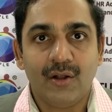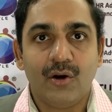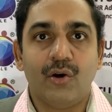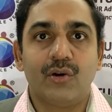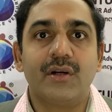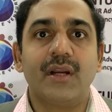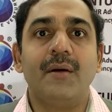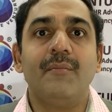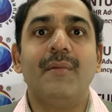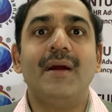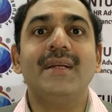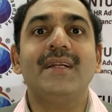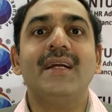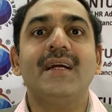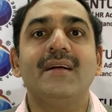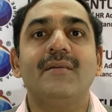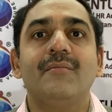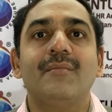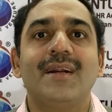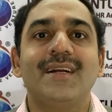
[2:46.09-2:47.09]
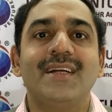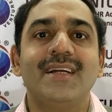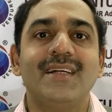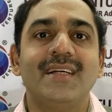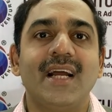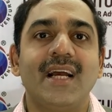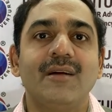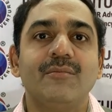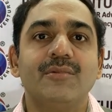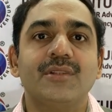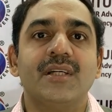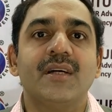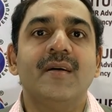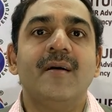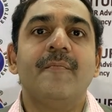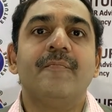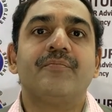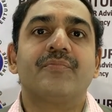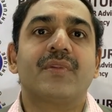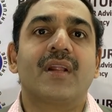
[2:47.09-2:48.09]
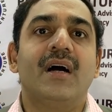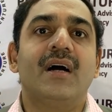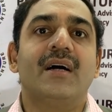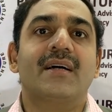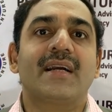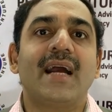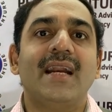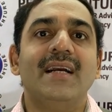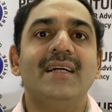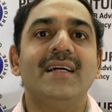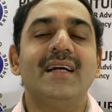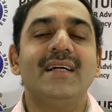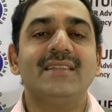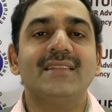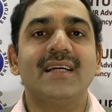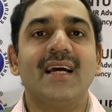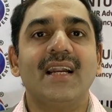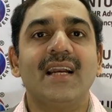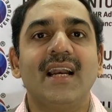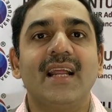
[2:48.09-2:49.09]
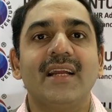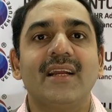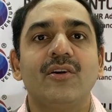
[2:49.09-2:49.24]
Okay, many times candidates are